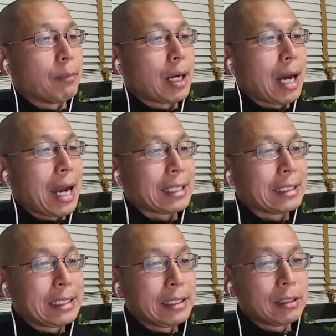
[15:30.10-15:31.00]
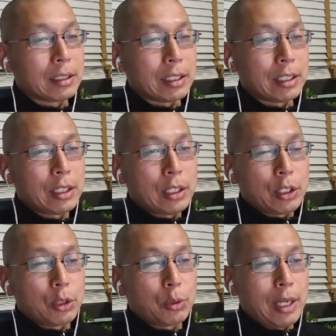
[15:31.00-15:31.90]
Ideally,
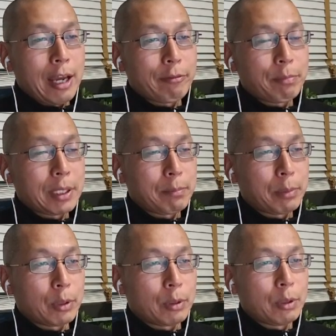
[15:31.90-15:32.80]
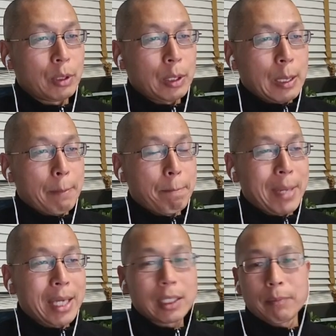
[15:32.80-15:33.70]
you would have people
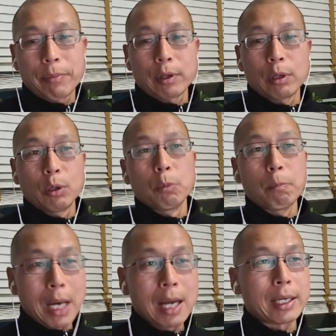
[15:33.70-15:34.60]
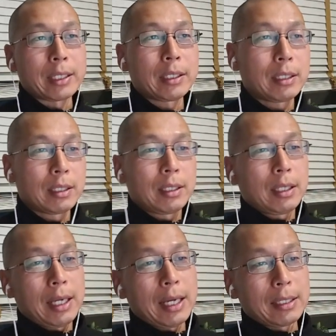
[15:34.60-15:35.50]
make up their own mind
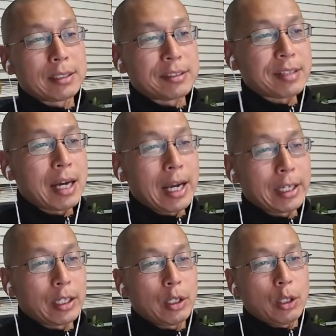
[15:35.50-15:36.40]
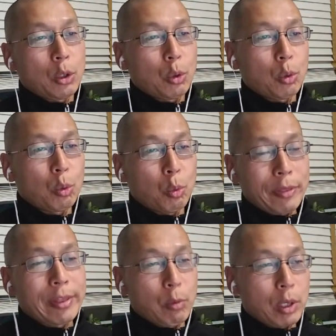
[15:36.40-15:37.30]
and decide
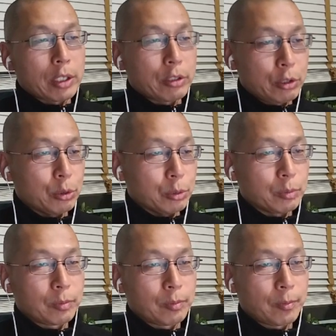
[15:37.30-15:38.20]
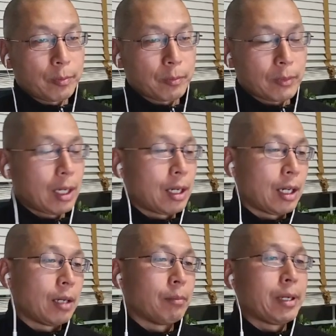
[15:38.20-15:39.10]
what they want to do.
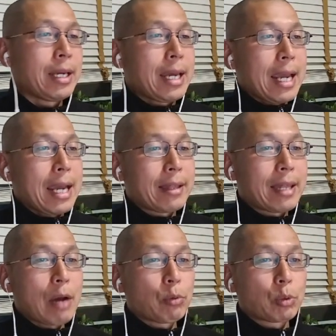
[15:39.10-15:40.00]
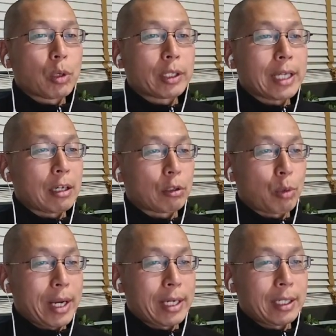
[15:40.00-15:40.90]
Um, and that would work out
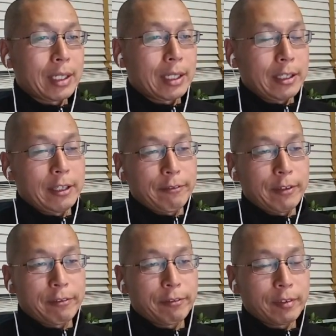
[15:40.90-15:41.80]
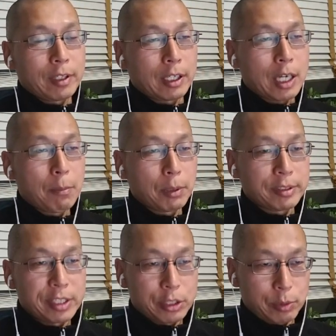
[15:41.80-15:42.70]
great if a couple of
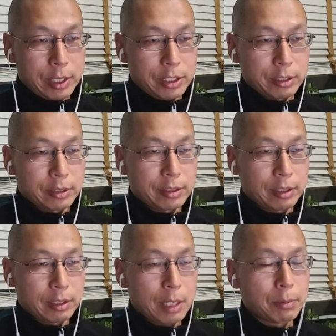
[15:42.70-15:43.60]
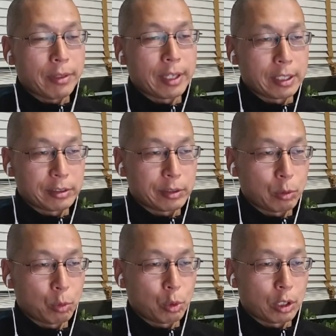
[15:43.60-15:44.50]
situations, a couple of things
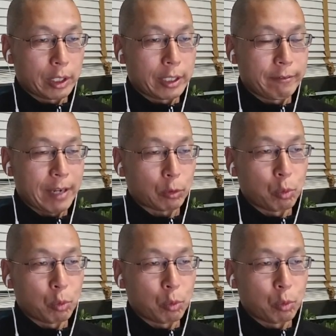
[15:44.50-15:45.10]
were in effect.